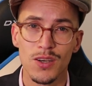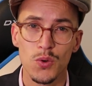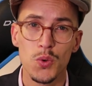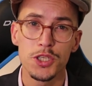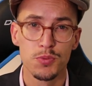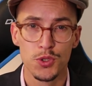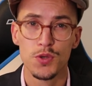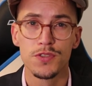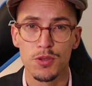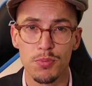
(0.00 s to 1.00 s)
which
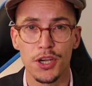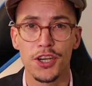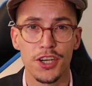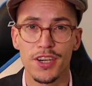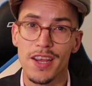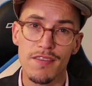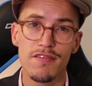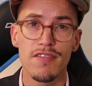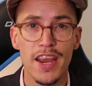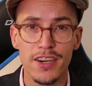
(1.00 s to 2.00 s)
proved superior in
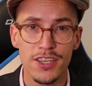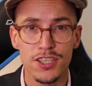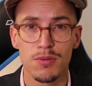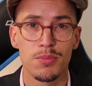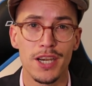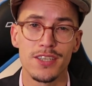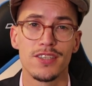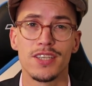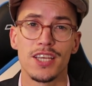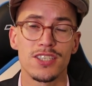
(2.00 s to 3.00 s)
various
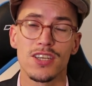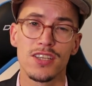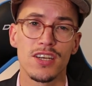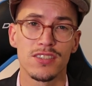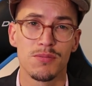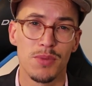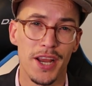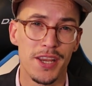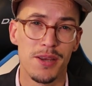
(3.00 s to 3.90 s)
comparison tests conducted by the